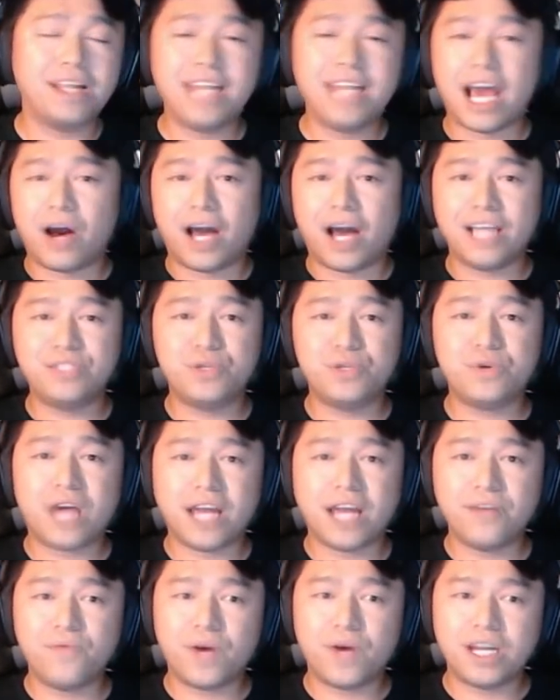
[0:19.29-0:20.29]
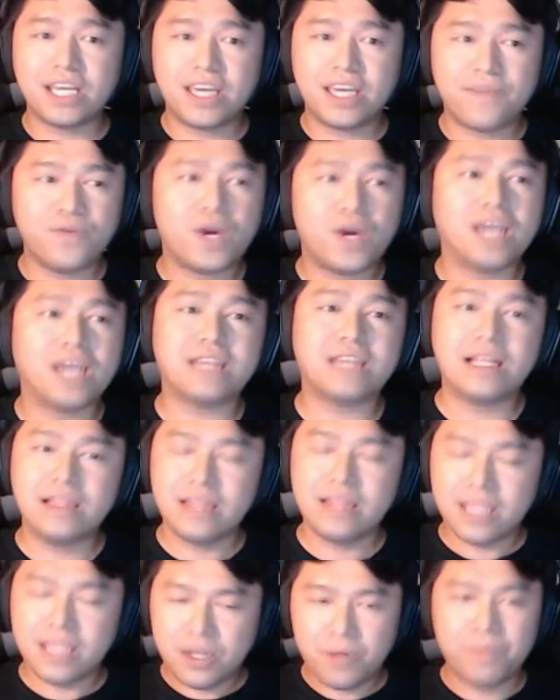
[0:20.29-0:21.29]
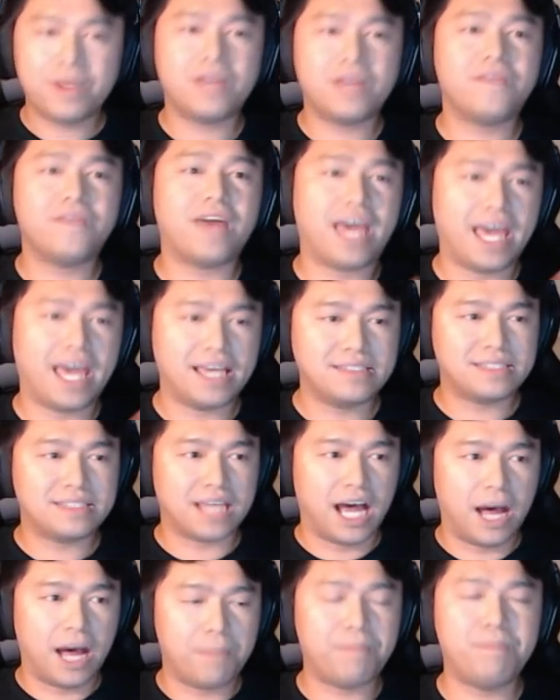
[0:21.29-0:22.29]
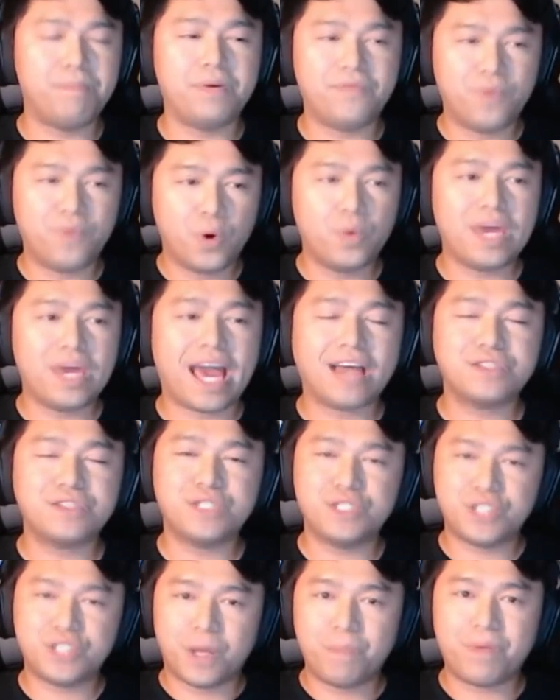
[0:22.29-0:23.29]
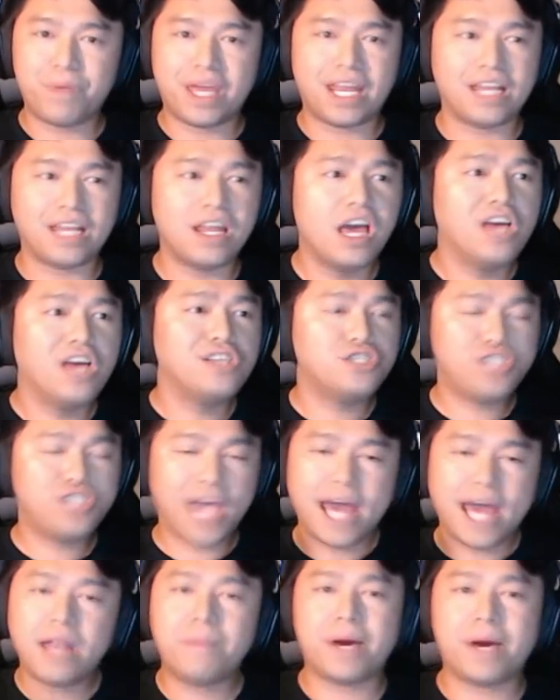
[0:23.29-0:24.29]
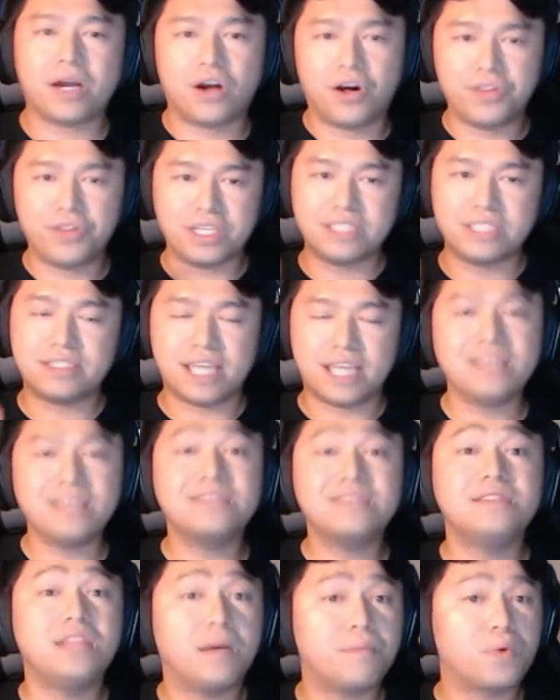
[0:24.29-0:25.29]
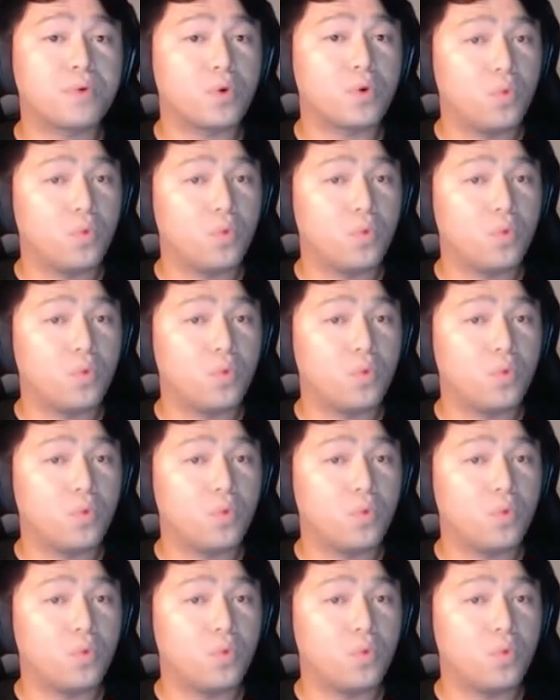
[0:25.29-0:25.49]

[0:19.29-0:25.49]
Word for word: now, I do kind of want to give you guys a little bit of a heads up before we actually jump in and chat about all these things. Number